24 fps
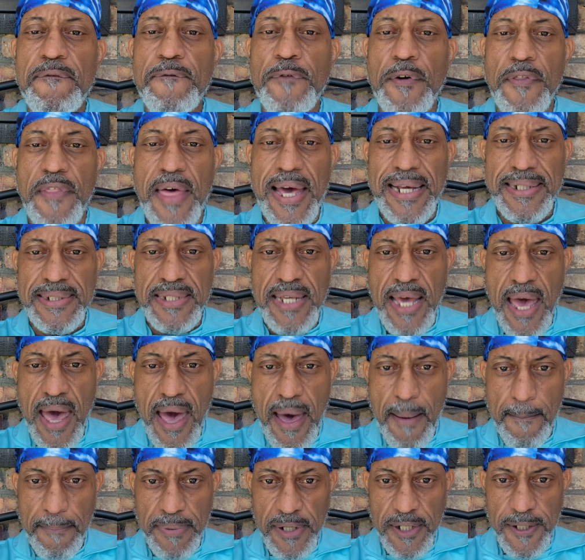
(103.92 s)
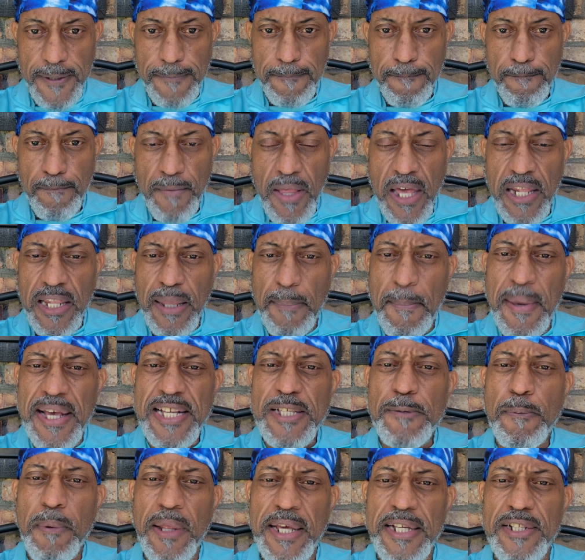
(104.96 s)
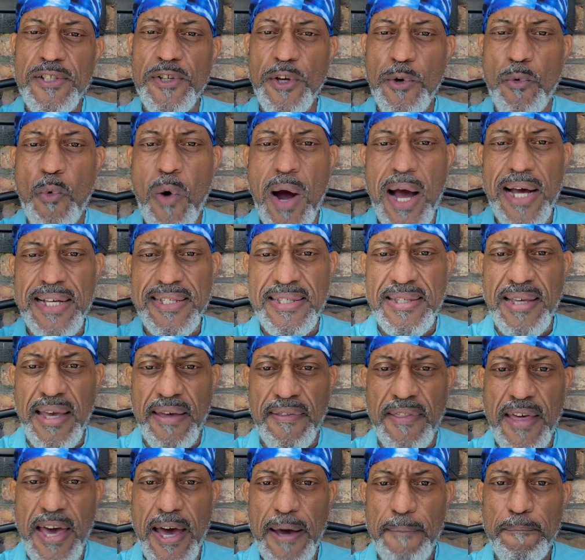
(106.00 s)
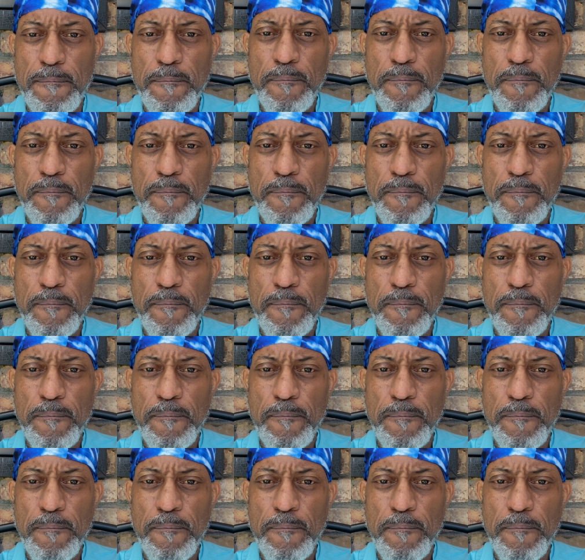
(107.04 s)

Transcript: for that to happen. And let me explain to you why I say that.